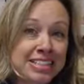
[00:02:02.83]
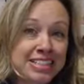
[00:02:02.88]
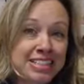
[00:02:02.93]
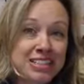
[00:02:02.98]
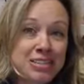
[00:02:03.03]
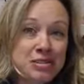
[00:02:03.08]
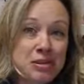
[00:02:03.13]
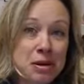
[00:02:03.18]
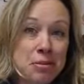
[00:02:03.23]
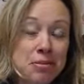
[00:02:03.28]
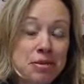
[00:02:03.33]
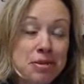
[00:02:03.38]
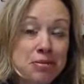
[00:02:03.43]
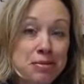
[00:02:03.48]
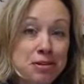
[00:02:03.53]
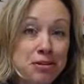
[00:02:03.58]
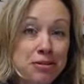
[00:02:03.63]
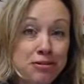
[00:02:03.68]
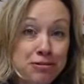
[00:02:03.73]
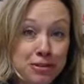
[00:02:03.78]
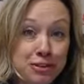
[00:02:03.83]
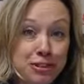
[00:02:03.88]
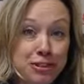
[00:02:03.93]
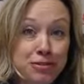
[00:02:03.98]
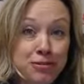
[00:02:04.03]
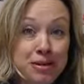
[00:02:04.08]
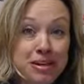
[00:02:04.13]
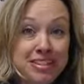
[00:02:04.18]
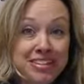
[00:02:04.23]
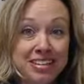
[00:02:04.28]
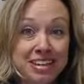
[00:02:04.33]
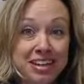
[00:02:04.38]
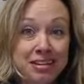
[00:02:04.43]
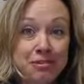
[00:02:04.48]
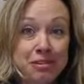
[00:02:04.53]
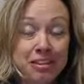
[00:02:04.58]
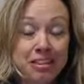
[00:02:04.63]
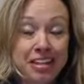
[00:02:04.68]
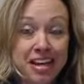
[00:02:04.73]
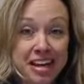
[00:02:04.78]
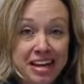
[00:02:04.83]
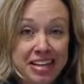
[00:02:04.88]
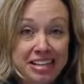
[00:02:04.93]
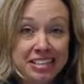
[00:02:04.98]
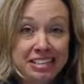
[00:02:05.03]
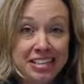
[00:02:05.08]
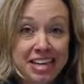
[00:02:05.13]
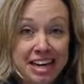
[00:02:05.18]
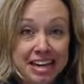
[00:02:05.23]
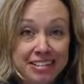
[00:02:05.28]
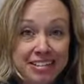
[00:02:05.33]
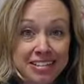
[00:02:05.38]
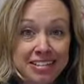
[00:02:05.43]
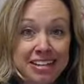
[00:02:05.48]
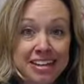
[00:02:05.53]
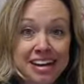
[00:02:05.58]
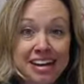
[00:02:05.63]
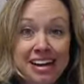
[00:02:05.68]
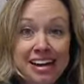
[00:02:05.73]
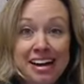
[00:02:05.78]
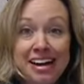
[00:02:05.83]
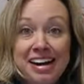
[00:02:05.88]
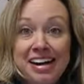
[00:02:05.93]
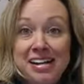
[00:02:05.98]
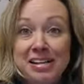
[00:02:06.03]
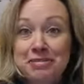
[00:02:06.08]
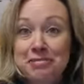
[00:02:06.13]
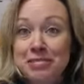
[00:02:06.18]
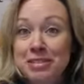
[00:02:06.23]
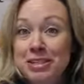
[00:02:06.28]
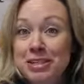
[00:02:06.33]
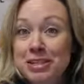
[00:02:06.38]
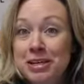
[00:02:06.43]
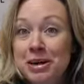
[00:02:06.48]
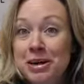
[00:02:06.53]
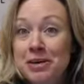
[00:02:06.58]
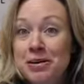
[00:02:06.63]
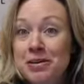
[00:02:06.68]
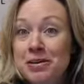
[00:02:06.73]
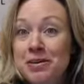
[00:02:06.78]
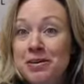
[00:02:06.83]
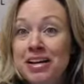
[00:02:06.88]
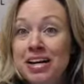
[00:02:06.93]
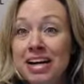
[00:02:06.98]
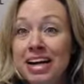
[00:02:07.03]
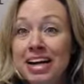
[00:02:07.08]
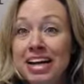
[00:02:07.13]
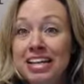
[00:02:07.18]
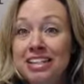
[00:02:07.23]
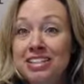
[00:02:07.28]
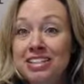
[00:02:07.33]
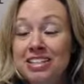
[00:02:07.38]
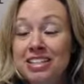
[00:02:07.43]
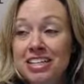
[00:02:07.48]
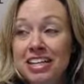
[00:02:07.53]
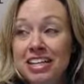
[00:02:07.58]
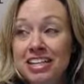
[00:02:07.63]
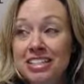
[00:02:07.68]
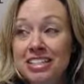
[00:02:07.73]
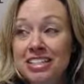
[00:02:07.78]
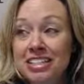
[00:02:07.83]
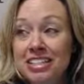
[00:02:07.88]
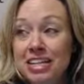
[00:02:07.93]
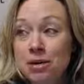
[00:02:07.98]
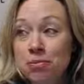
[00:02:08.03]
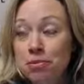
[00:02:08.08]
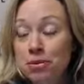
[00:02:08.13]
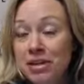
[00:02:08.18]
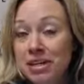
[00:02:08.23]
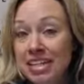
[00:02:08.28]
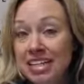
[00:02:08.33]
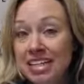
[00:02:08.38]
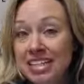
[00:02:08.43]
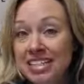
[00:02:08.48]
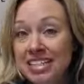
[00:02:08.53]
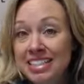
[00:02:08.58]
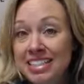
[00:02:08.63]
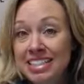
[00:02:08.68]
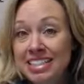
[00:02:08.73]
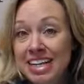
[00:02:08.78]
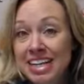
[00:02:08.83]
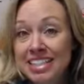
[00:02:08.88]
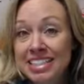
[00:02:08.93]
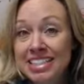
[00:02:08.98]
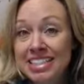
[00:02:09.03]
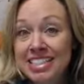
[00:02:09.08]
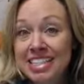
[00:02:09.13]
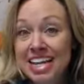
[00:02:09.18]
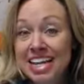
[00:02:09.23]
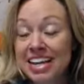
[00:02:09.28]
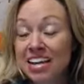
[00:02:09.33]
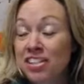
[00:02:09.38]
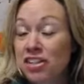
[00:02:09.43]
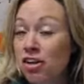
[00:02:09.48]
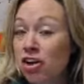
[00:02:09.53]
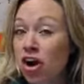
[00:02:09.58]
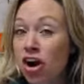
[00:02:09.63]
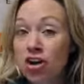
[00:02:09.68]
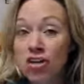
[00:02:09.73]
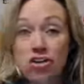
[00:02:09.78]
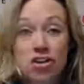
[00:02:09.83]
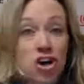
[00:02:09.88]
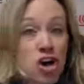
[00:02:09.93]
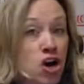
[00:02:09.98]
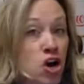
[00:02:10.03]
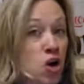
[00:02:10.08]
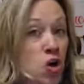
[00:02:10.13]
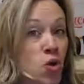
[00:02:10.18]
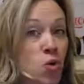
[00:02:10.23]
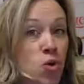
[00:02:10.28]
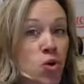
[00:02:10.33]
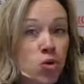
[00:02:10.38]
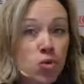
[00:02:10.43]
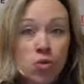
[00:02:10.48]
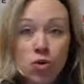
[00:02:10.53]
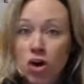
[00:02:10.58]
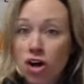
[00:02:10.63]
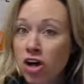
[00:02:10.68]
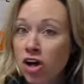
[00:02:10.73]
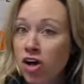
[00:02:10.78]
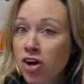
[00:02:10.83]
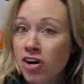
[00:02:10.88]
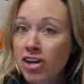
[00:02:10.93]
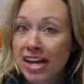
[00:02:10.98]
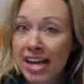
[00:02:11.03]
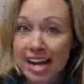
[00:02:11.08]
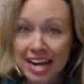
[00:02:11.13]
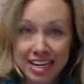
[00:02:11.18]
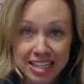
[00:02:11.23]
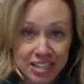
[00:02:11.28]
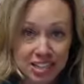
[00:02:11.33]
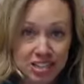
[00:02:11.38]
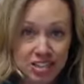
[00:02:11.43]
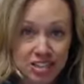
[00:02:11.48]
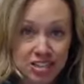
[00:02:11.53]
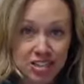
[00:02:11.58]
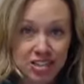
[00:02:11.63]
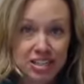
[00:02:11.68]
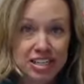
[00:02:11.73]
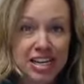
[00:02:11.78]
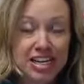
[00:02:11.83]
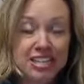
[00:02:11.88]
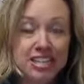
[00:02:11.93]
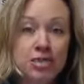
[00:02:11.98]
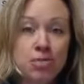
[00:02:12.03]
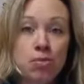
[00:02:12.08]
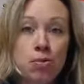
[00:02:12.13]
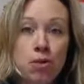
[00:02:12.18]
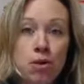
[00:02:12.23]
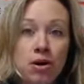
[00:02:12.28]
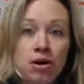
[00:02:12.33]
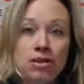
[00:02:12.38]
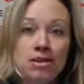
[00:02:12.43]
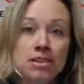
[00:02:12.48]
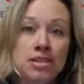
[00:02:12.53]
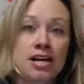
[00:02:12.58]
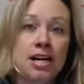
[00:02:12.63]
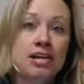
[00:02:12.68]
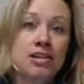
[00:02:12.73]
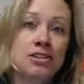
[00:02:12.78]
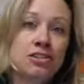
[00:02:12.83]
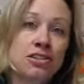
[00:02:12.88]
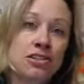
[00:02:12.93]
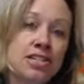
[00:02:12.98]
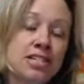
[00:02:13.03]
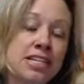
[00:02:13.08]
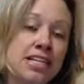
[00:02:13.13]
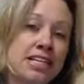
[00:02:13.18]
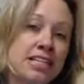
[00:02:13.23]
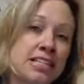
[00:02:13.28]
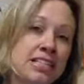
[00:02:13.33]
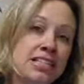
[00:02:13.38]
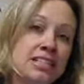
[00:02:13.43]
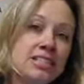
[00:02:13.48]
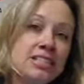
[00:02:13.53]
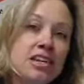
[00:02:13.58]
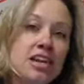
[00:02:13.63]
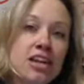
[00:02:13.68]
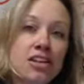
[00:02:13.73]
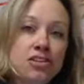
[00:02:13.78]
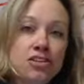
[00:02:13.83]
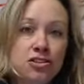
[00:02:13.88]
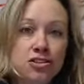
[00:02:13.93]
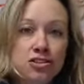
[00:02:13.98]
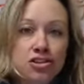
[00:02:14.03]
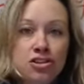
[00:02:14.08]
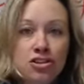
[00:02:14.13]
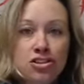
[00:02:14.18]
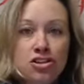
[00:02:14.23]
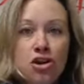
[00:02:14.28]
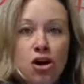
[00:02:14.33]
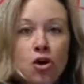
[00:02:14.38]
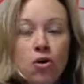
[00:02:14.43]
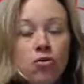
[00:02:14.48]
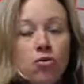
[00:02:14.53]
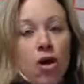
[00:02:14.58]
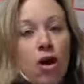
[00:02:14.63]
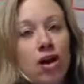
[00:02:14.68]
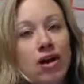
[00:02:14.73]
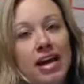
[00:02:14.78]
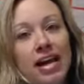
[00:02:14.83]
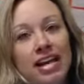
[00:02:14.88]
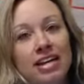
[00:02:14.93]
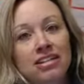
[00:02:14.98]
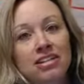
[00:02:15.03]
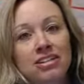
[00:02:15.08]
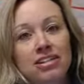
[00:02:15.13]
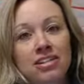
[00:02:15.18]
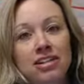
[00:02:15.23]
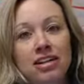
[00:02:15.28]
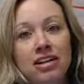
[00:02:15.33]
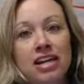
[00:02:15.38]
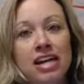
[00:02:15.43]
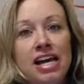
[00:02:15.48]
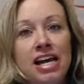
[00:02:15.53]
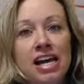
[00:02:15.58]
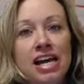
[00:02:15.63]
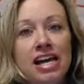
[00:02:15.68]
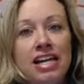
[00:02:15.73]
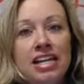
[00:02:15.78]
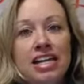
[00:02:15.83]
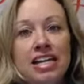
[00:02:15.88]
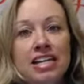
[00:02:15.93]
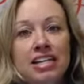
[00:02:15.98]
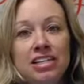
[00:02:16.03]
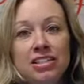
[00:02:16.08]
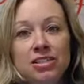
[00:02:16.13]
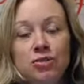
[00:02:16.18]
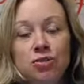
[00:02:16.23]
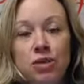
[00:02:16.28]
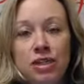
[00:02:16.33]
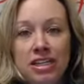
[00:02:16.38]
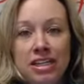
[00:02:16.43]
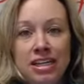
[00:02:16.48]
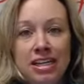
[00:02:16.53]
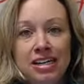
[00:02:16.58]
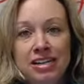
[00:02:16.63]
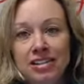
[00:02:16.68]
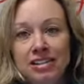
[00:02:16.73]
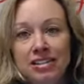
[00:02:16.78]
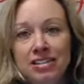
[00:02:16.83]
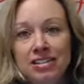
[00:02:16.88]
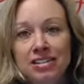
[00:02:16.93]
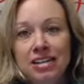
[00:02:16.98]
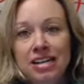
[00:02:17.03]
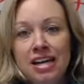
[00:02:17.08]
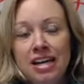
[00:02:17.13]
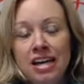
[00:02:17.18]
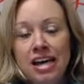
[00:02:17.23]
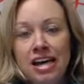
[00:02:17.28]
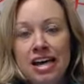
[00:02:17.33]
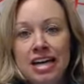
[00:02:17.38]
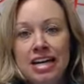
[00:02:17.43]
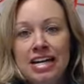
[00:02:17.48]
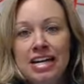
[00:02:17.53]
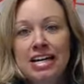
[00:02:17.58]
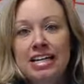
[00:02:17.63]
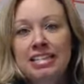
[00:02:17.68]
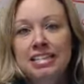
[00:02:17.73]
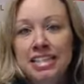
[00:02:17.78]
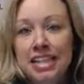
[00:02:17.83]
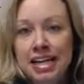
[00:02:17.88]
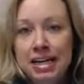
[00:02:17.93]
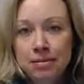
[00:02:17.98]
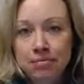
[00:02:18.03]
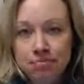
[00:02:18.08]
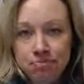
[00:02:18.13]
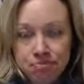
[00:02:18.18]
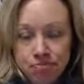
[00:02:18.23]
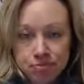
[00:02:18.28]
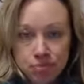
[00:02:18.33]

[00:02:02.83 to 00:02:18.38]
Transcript: so I'm going to be the first one done with any test. So it's a pretty easy test to take, and there are no wrong answers. That's important to understand, is there's no wrong answer. It is what it is. And